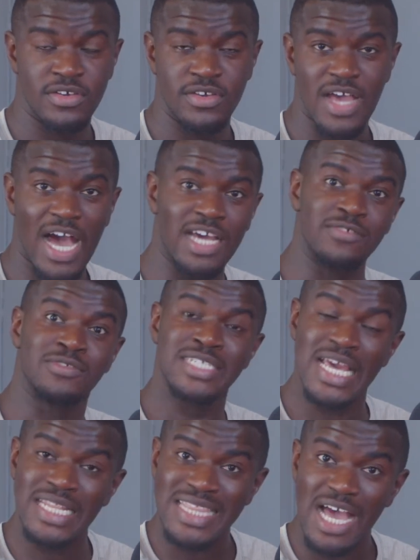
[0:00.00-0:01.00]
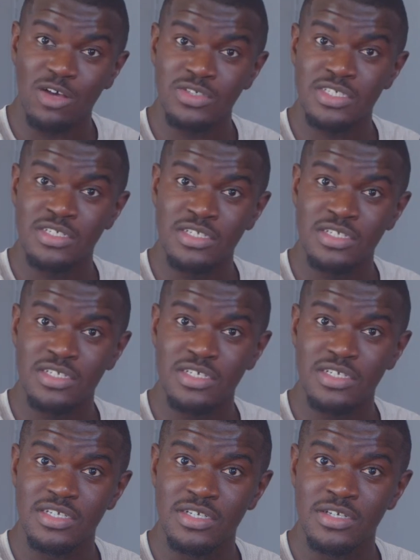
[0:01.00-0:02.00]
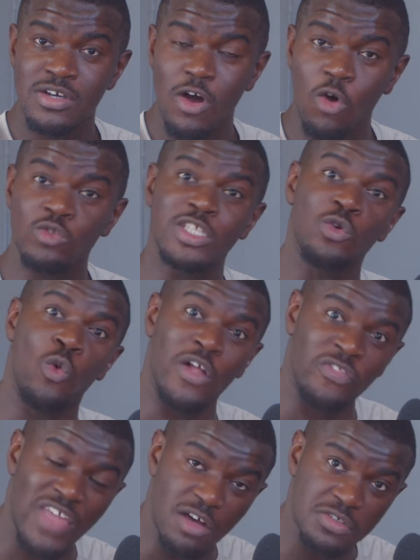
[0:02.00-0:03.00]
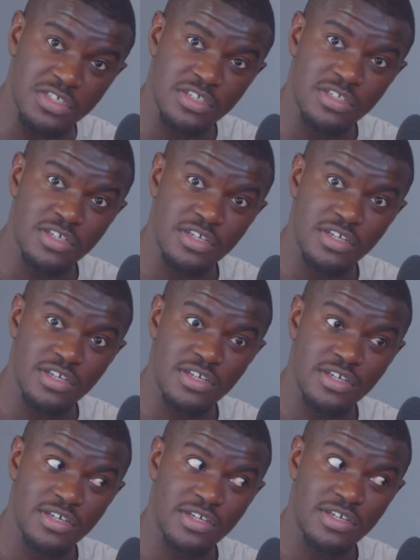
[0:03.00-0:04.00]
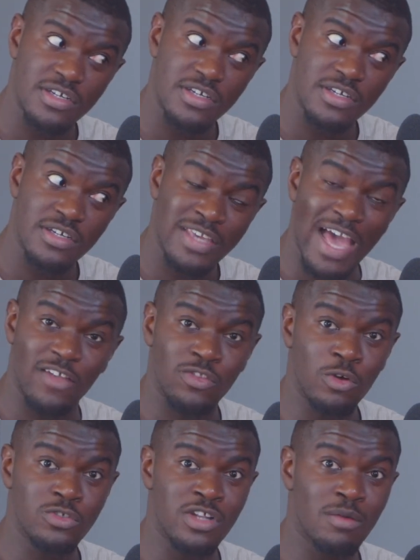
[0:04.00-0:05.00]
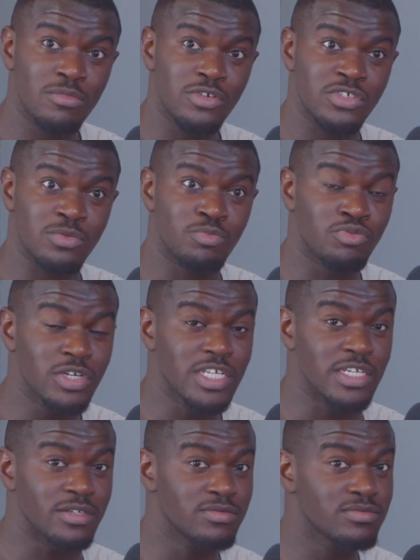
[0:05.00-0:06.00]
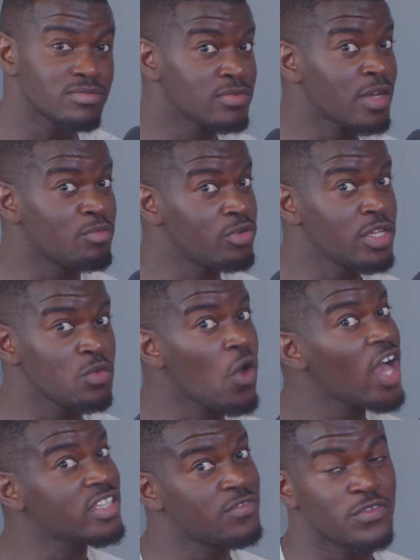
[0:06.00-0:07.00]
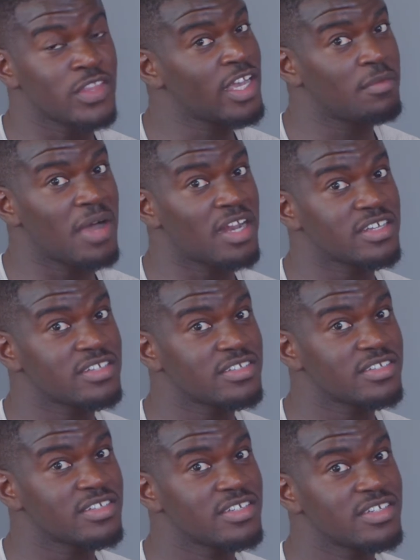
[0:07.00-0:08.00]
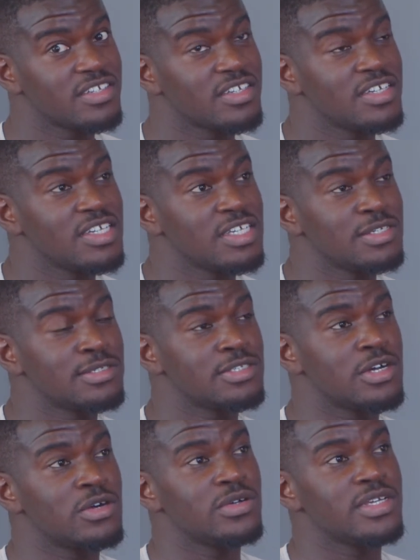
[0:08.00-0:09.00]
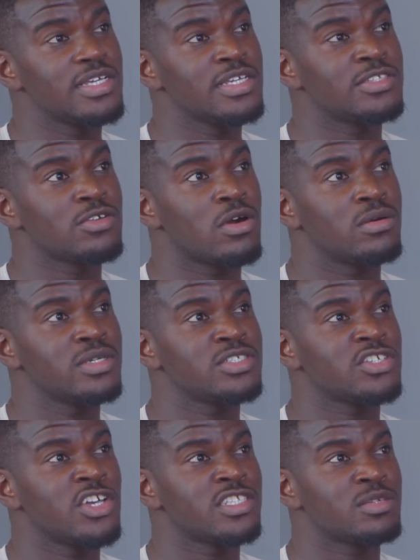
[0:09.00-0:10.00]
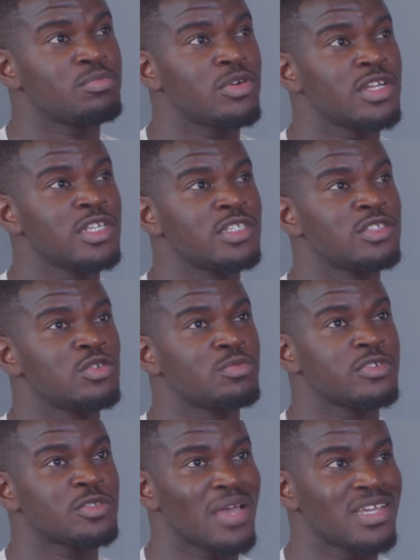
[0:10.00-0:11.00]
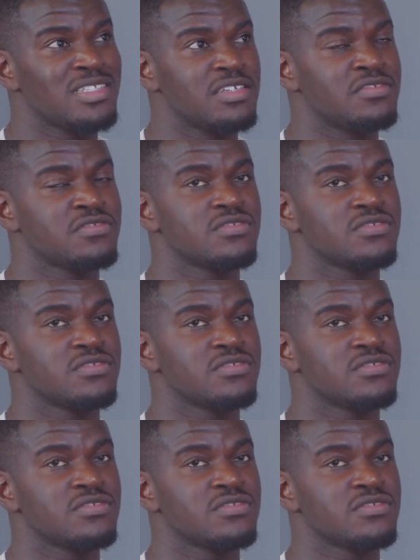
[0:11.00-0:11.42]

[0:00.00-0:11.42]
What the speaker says: Out of 10,000, only 1,000. Yeah, those numbers are they're pretty wild if you think about it. So it's always good to put it into perspective